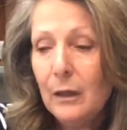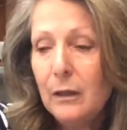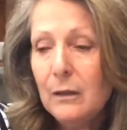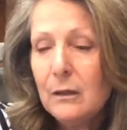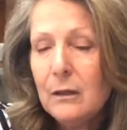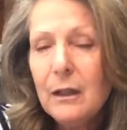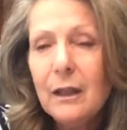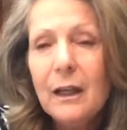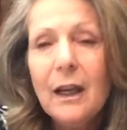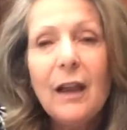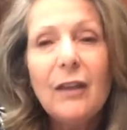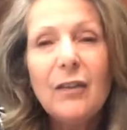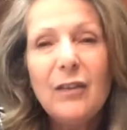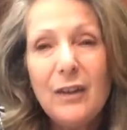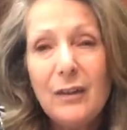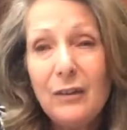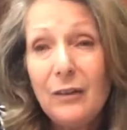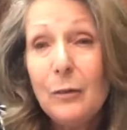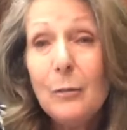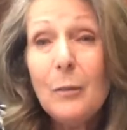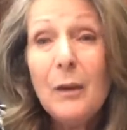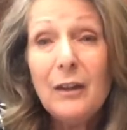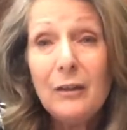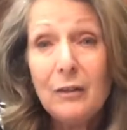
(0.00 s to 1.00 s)
to get
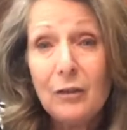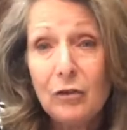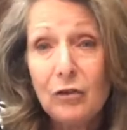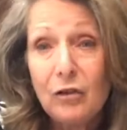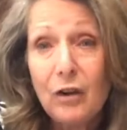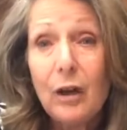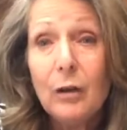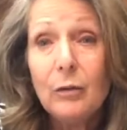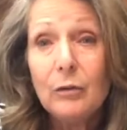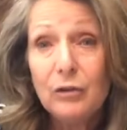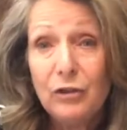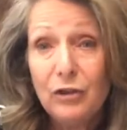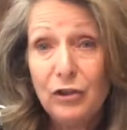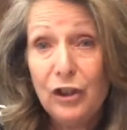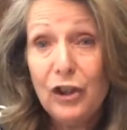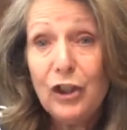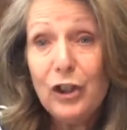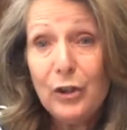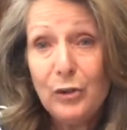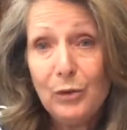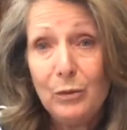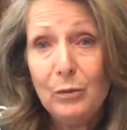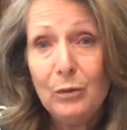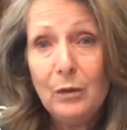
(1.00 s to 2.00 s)
this message out to
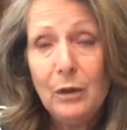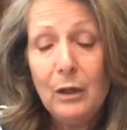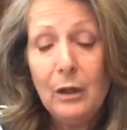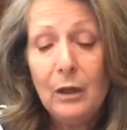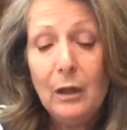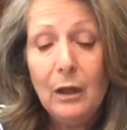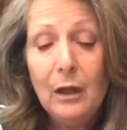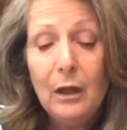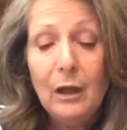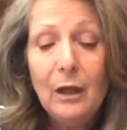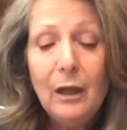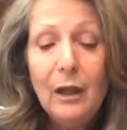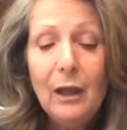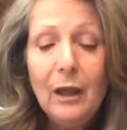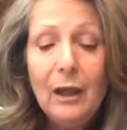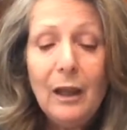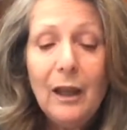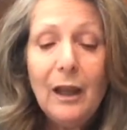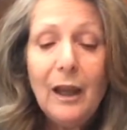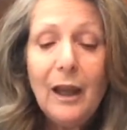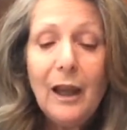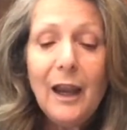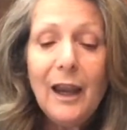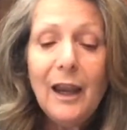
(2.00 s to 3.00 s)
you.
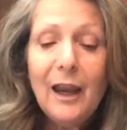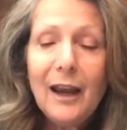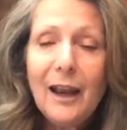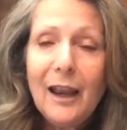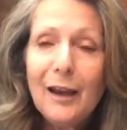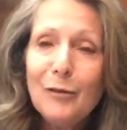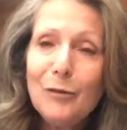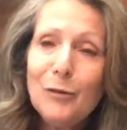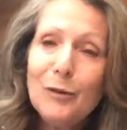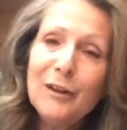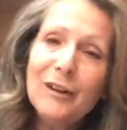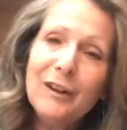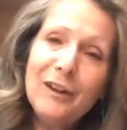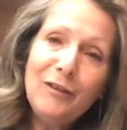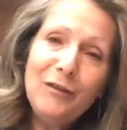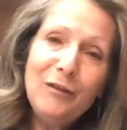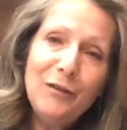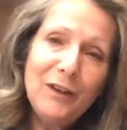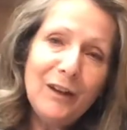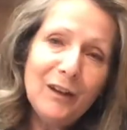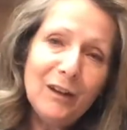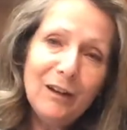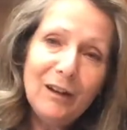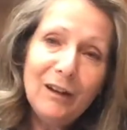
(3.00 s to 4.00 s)
And I really
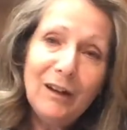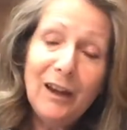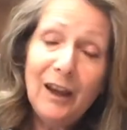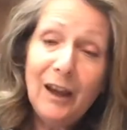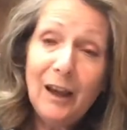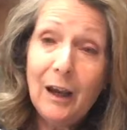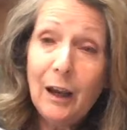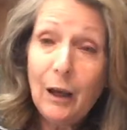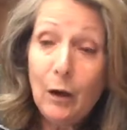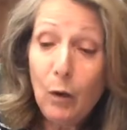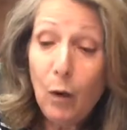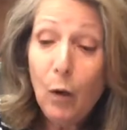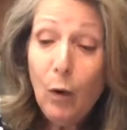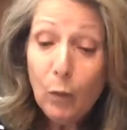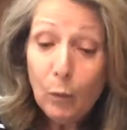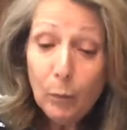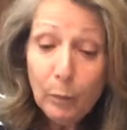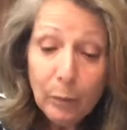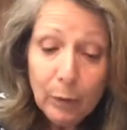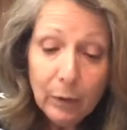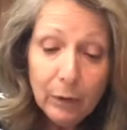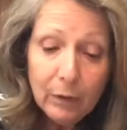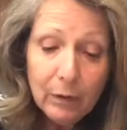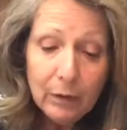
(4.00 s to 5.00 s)
feel, and I
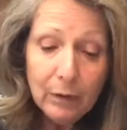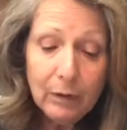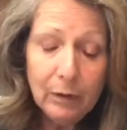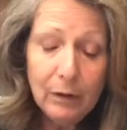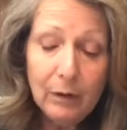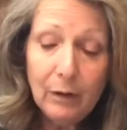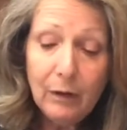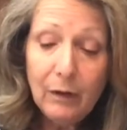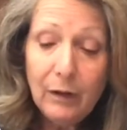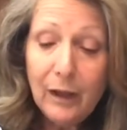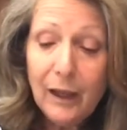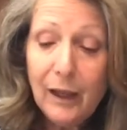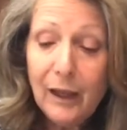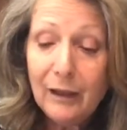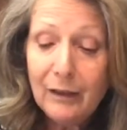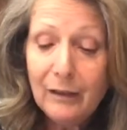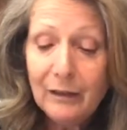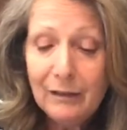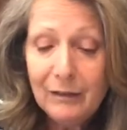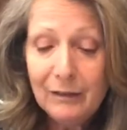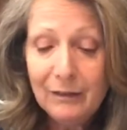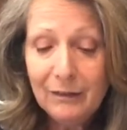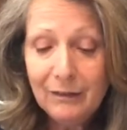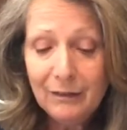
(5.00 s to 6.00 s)
hope,
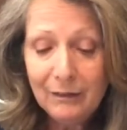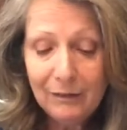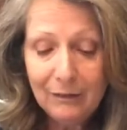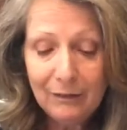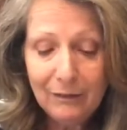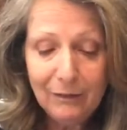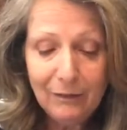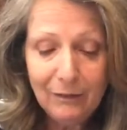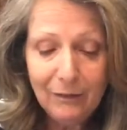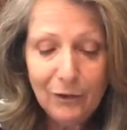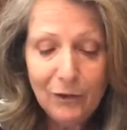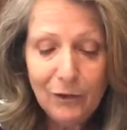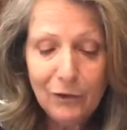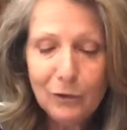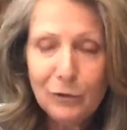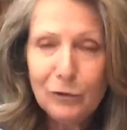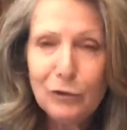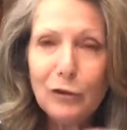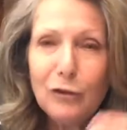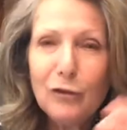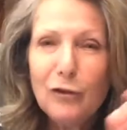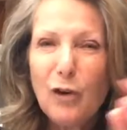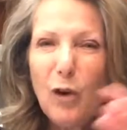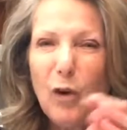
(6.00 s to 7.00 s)
that you'll
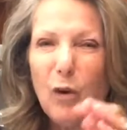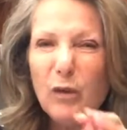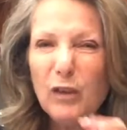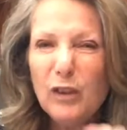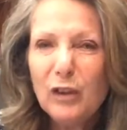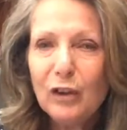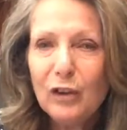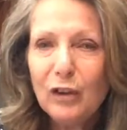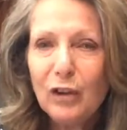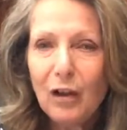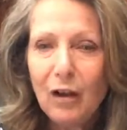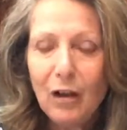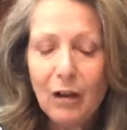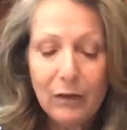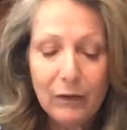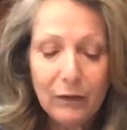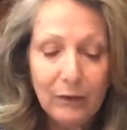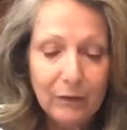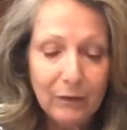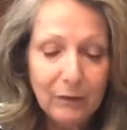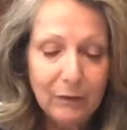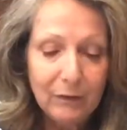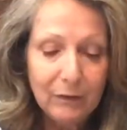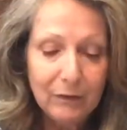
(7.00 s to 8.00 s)
just overlook all
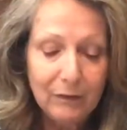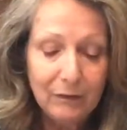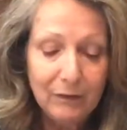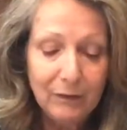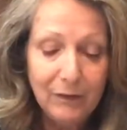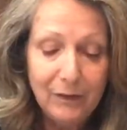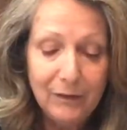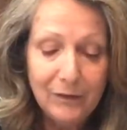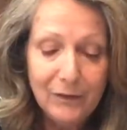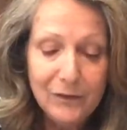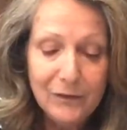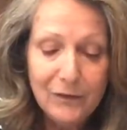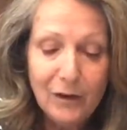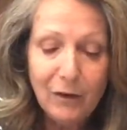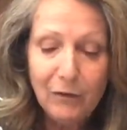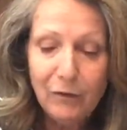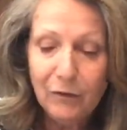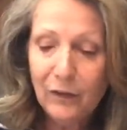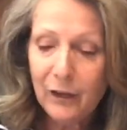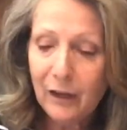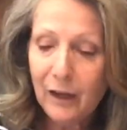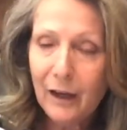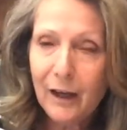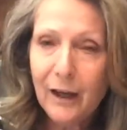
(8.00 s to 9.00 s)
this
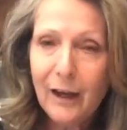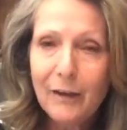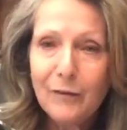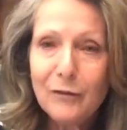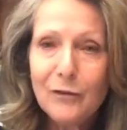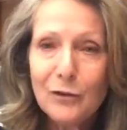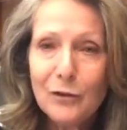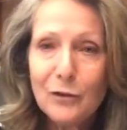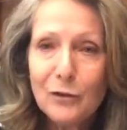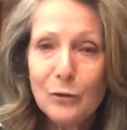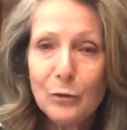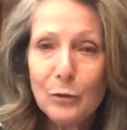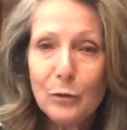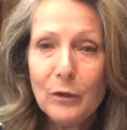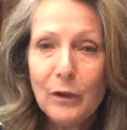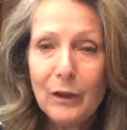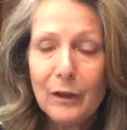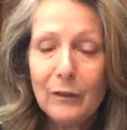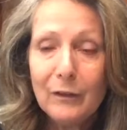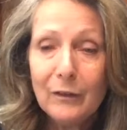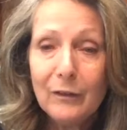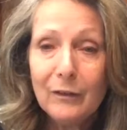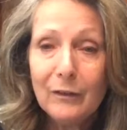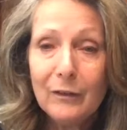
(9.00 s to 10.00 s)
stuff that I have to do
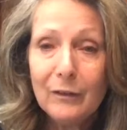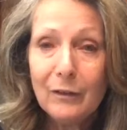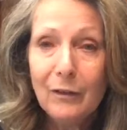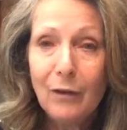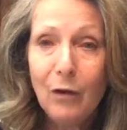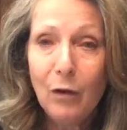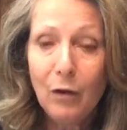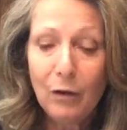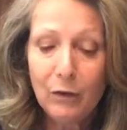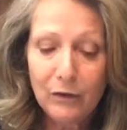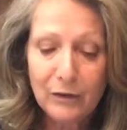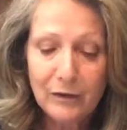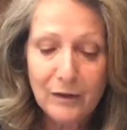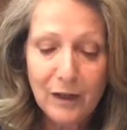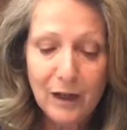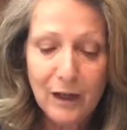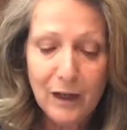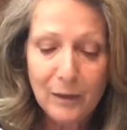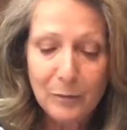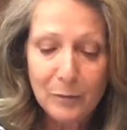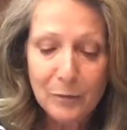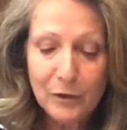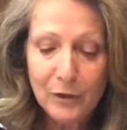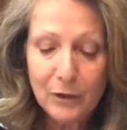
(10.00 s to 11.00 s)
this all the
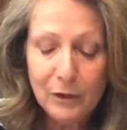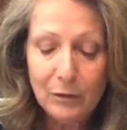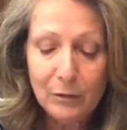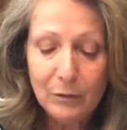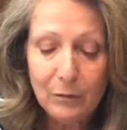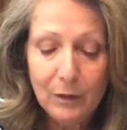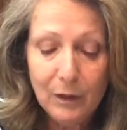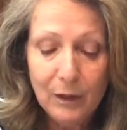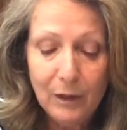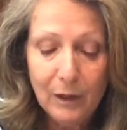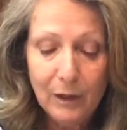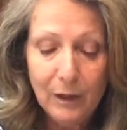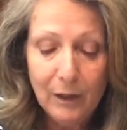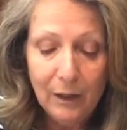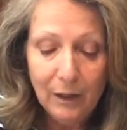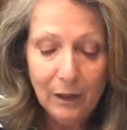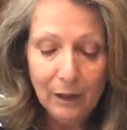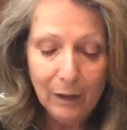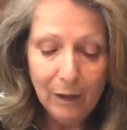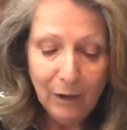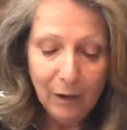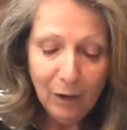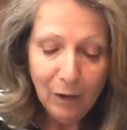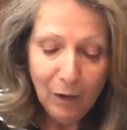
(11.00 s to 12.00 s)
time to you.
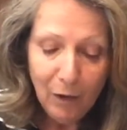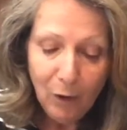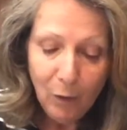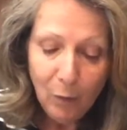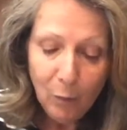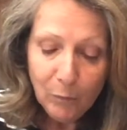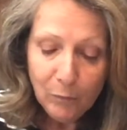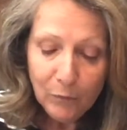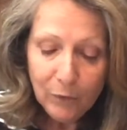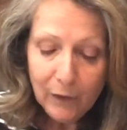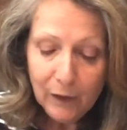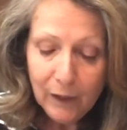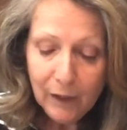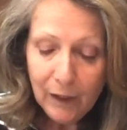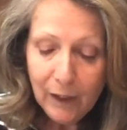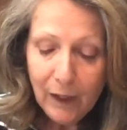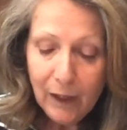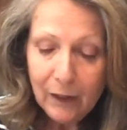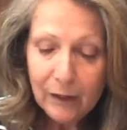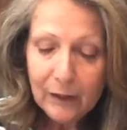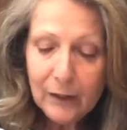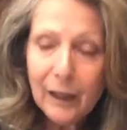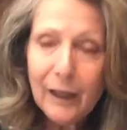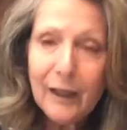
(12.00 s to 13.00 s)
Hopefully
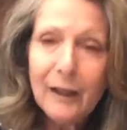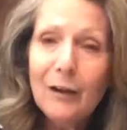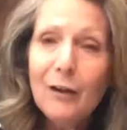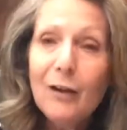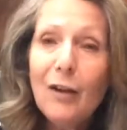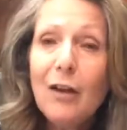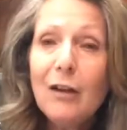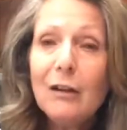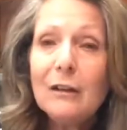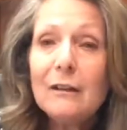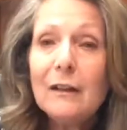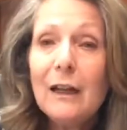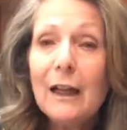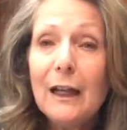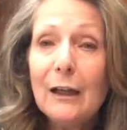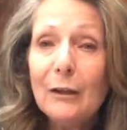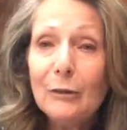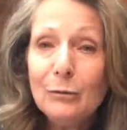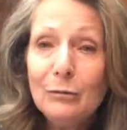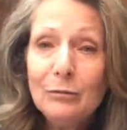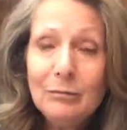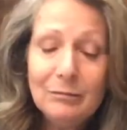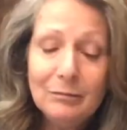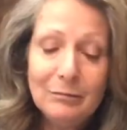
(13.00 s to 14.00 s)
I'll get it all
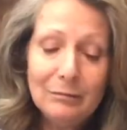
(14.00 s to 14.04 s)
down,